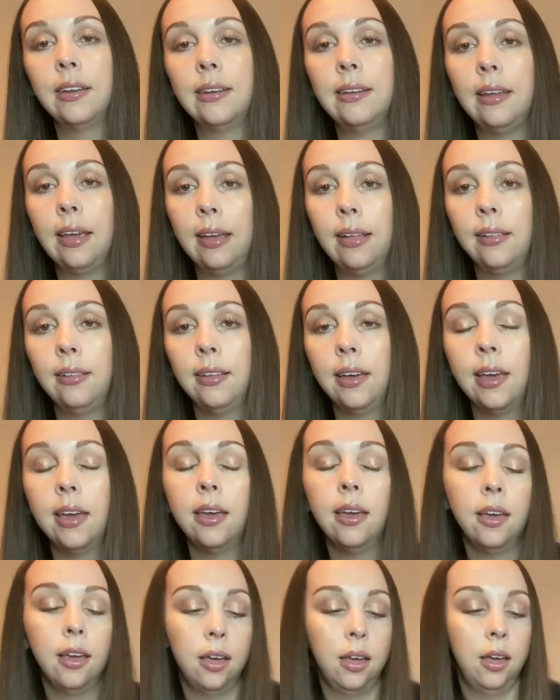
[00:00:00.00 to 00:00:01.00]

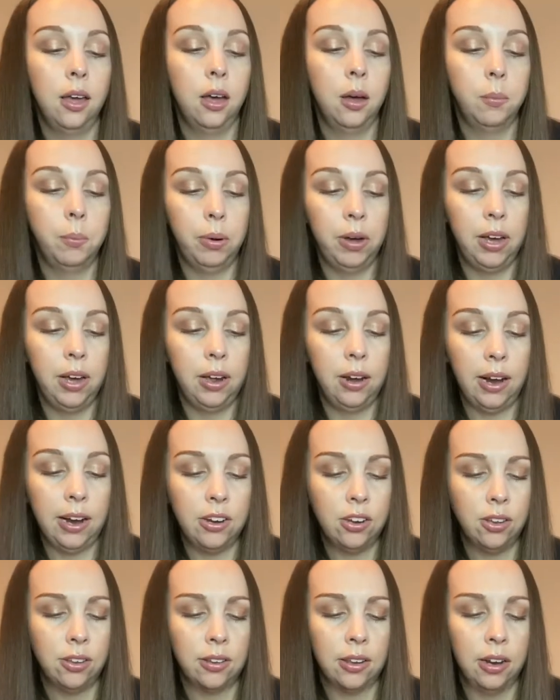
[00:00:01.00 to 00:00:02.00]
daily, but I
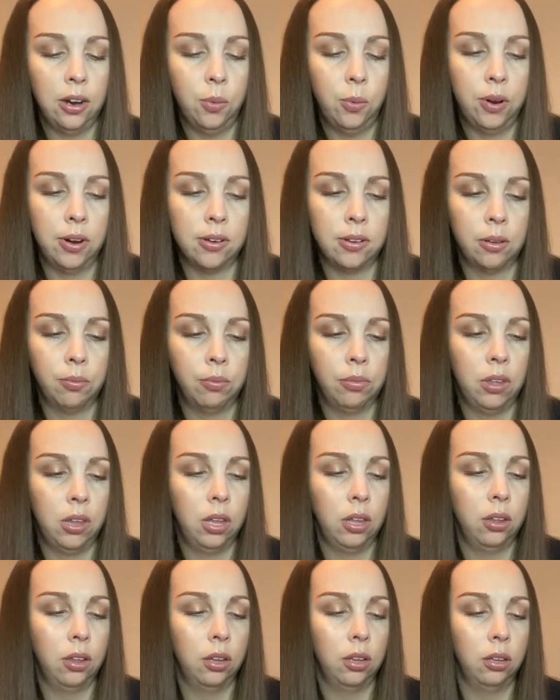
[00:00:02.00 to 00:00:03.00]
just kind of wanted
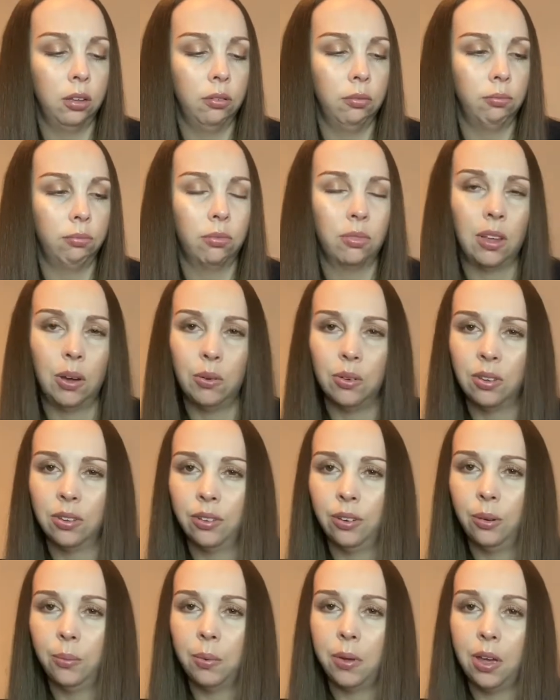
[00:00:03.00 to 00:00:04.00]
something that was a
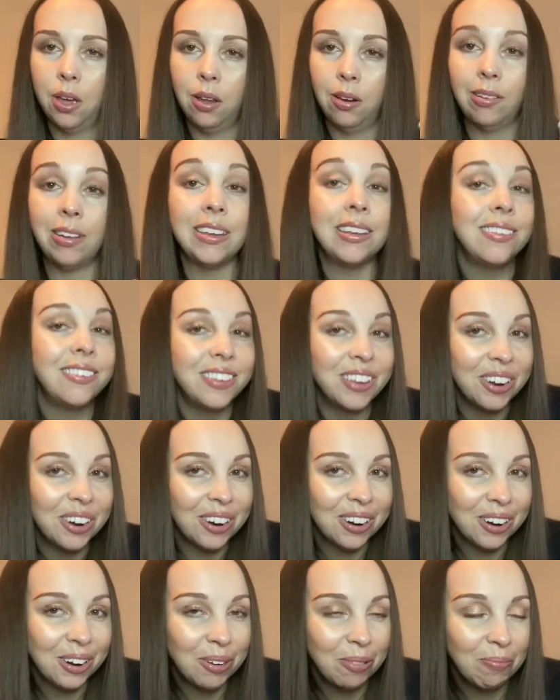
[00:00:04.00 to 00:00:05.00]
little bit
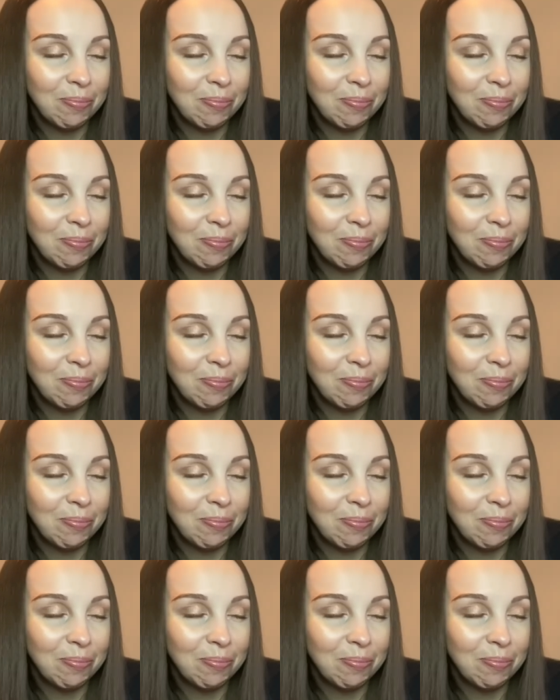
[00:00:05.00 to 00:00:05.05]
easier.